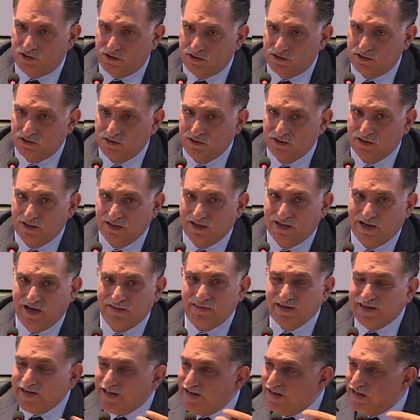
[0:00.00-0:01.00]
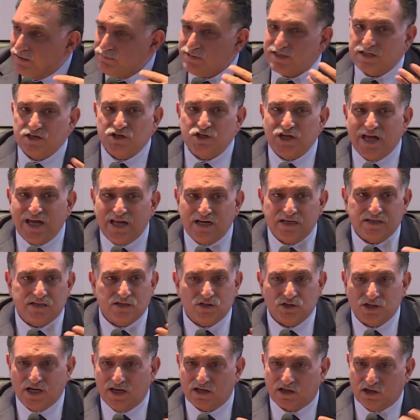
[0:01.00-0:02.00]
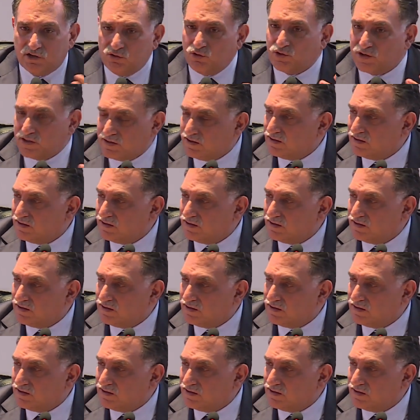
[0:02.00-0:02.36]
So if Israel does not